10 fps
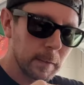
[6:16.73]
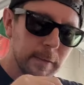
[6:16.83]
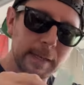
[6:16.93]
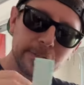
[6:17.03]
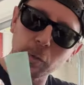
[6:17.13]

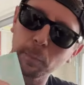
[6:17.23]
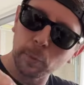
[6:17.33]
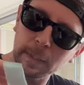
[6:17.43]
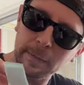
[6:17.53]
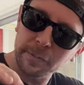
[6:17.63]
Next, you'll
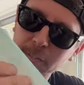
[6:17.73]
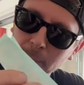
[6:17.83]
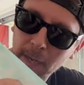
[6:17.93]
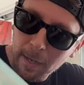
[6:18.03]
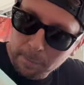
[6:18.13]
pull out some
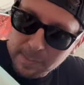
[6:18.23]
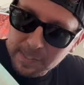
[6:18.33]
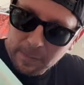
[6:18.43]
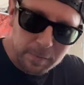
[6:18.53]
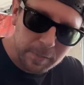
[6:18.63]
Cobb
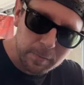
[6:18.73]
stickers.